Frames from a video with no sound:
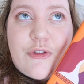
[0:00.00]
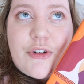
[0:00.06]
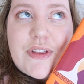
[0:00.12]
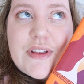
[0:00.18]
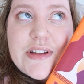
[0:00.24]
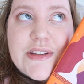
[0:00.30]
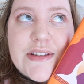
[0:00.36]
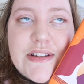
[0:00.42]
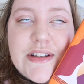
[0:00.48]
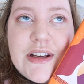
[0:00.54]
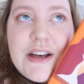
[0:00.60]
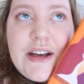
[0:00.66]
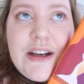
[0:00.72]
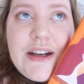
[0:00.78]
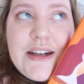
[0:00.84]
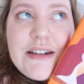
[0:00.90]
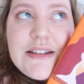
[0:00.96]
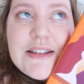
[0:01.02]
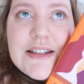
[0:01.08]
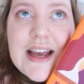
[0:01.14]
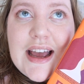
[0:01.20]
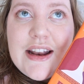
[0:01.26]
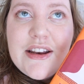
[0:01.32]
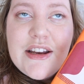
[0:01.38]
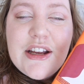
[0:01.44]
for this
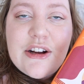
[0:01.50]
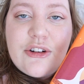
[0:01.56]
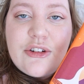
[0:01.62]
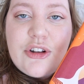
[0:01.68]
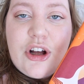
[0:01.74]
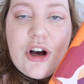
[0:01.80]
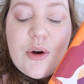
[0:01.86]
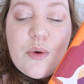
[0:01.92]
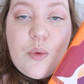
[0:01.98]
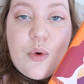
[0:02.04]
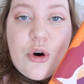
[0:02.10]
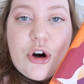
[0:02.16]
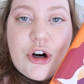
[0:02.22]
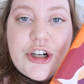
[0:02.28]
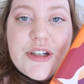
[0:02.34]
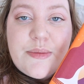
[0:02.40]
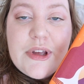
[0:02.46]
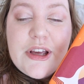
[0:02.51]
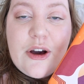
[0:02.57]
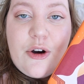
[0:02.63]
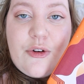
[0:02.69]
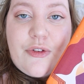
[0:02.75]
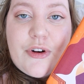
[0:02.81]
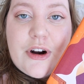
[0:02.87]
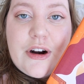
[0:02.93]
10-year-long war to be
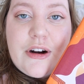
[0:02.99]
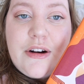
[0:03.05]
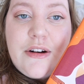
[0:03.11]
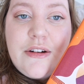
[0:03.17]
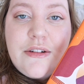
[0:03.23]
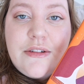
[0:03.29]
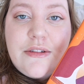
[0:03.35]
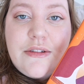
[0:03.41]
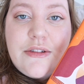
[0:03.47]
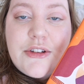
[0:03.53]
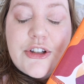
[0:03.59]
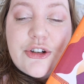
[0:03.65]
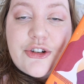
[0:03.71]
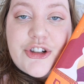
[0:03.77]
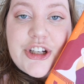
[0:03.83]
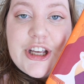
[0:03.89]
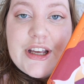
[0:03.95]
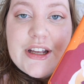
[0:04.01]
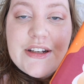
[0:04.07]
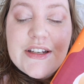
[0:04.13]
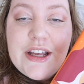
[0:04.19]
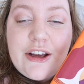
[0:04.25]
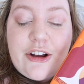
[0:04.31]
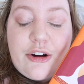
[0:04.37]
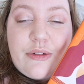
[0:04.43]
over so she can
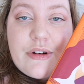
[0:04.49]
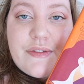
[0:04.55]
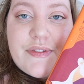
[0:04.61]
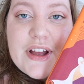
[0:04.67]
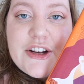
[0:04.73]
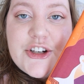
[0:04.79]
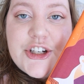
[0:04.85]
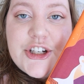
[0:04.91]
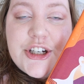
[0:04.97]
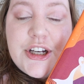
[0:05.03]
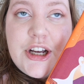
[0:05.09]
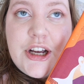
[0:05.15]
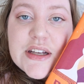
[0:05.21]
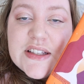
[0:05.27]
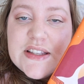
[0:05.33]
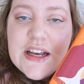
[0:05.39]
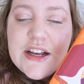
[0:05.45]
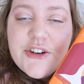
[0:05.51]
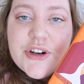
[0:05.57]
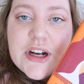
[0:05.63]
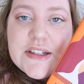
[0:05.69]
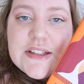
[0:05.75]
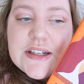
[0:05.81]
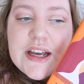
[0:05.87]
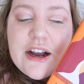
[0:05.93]
take her revenge. Cassandra
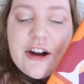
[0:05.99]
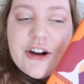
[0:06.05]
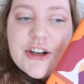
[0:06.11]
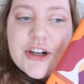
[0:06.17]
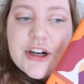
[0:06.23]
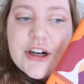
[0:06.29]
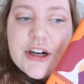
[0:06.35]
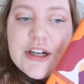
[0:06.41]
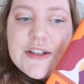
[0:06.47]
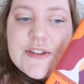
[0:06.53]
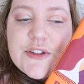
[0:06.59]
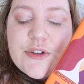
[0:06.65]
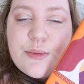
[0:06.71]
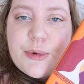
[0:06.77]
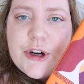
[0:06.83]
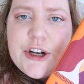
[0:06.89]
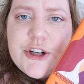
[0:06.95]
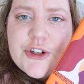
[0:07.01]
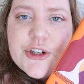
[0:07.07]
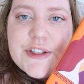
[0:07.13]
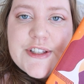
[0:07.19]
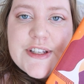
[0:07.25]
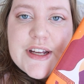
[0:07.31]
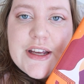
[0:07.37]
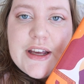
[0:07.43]
as a character is super
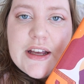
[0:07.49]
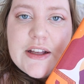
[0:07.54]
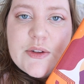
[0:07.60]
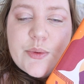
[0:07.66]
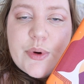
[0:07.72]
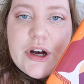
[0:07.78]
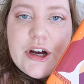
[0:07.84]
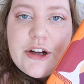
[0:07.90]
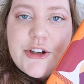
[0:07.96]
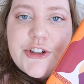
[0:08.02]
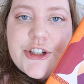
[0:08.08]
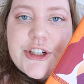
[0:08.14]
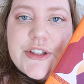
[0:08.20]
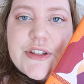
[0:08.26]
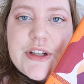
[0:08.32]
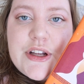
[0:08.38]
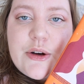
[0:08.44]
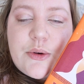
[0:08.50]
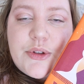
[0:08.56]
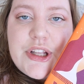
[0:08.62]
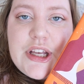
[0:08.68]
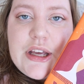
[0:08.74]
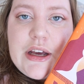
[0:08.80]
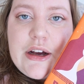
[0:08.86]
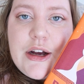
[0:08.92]
interesting as well. She's the
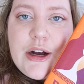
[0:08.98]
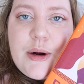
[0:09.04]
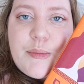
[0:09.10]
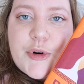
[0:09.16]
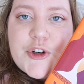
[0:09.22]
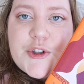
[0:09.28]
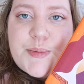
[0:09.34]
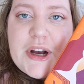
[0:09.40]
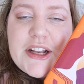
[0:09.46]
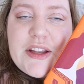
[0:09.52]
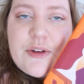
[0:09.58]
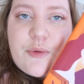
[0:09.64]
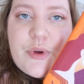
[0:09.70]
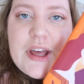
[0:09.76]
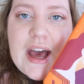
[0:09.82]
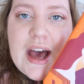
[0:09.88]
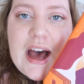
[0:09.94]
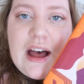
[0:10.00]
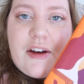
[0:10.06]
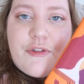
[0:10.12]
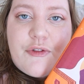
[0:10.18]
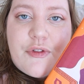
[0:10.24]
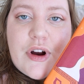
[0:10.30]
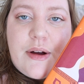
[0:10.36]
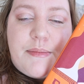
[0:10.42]
only perspective we
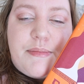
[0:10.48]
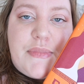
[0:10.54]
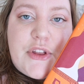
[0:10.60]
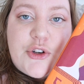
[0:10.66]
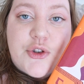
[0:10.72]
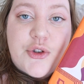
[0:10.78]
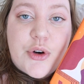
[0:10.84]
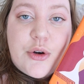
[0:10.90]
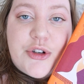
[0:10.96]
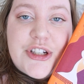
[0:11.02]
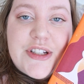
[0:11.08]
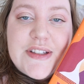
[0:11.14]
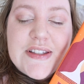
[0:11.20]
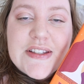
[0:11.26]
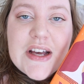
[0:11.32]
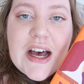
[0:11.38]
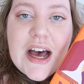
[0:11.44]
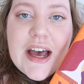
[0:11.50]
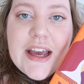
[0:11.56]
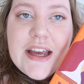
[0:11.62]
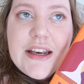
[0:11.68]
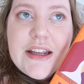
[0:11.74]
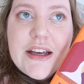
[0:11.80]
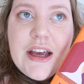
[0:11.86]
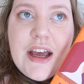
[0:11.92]
have from the Trojan
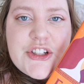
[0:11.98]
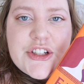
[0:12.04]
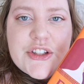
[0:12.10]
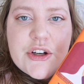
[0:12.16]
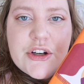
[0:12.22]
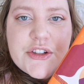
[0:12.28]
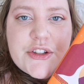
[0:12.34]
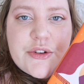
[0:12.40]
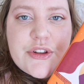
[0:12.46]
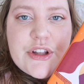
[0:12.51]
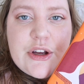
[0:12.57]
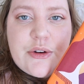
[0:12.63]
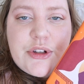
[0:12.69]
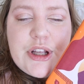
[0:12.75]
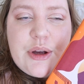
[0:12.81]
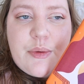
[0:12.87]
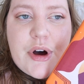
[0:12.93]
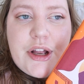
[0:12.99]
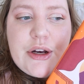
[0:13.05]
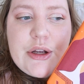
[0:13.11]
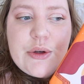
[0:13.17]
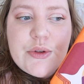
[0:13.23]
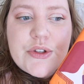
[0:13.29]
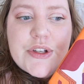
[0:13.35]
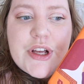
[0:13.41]
side, and she's also the only one
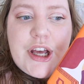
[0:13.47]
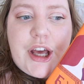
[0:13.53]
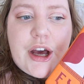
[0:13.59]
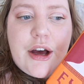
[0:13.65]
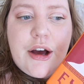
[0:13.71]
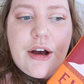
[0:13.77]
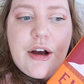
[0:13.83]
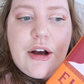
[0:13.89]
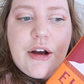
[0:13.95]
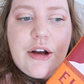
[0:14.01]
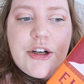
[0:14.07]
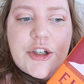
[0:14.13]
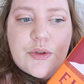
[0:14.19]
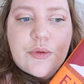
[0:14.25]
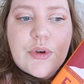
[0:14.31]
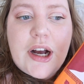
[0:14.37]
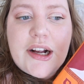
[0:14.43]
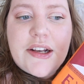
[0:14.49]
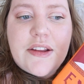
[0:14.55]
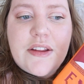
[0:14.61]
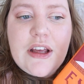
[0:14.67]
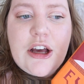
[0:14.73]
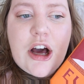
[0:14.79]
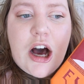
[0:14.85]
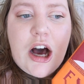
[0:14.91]
who's like
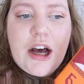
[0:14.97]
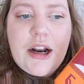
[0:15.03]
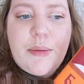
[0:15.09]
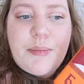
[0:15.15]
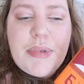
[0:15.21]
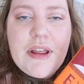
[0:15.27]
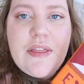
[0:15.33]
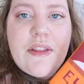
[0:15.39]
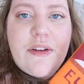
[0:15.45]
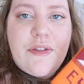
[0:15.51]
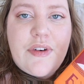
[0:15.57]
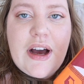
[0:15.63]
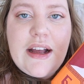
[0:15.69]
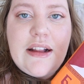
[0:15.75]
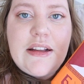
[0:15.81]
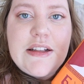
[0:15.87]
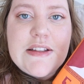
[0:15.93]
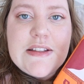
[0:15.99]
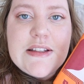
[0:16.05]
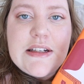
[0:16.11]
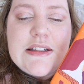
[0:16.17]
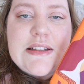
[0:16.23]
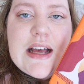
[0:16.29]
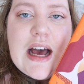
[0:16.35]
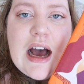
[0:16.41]
directly caught up in the violence
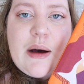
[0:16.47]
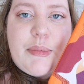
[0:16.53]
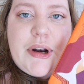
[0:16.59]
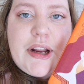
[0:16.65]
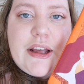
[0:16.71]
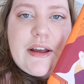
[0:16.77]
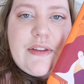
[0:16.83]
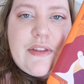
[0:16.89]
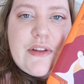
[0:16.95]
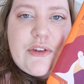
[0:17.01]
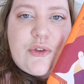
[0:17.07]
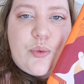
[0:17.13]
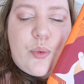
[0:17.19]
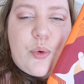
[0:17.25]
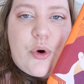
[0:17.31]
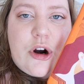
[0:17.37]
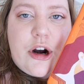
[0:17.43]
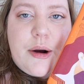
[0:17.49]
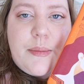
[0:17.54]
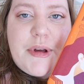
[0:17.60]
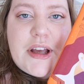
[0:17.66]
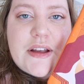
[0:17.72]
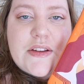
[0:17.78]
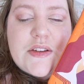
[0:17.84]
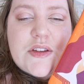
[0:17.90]
that is happening in this war
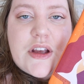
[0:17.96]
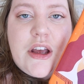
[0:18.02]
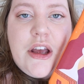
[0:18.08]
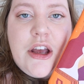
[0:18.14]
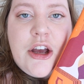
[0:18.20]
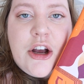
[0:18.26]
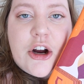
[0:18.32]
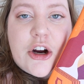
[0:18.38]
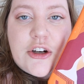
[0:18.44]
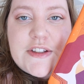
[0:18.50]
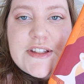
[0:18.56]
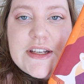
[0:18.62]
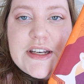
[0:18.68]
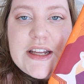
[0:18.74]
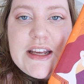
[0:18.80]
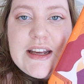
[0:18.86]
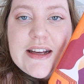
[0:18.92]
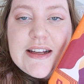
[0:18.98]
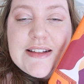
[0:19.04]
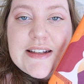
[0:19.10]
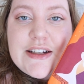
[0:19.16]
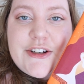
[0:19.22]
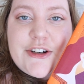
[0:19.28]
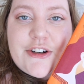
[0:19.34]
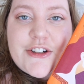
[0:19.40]
because her city is
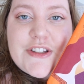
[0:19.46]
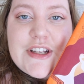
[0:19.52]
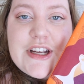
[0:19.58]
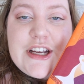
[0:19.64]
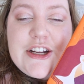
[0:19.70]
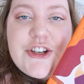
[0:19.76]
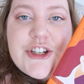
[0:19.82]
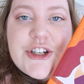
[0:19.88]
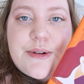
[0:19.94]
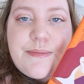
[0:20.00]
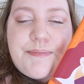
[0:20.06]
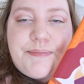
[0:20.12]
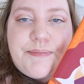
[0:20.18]
under siege.